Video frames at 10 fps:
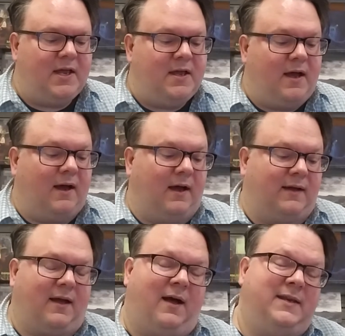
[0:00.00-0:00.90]
Uh,
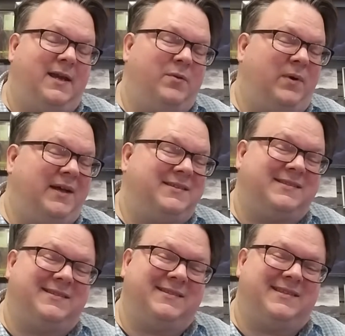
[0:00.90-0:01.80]
Kanye
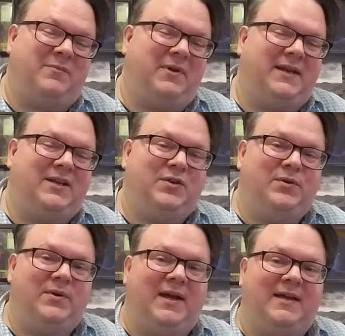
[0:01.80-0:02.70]
West is somebody
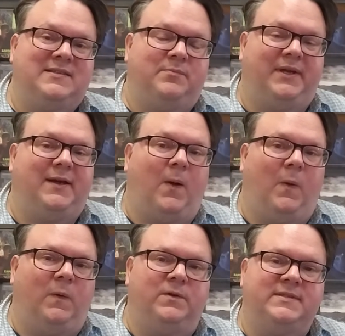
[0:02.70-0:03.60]
who has big
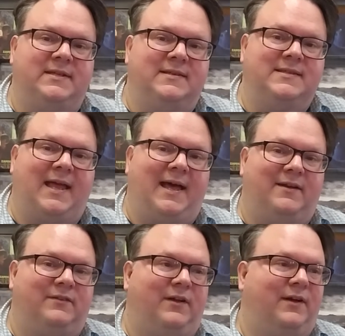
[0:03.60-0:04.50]
holes in his
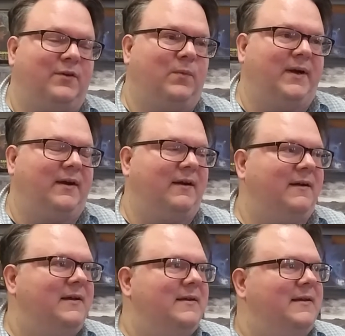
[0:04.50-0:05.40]
catalog where
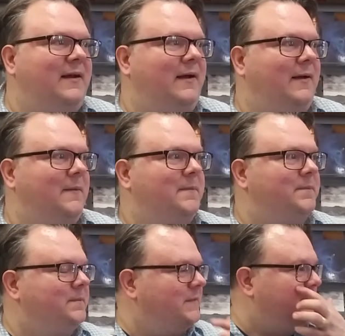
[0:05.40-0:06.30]
um,
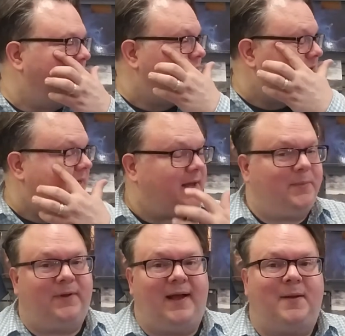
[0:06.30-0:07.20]
the first
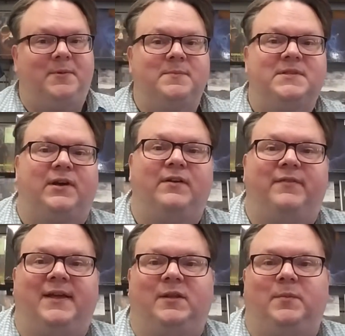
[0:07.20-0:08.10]
couple albums are
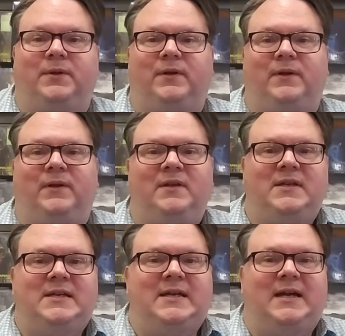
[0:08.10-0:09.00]
available.
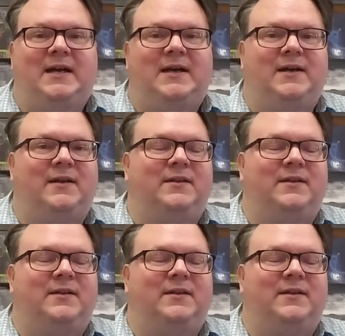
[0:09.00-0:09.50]
Uh,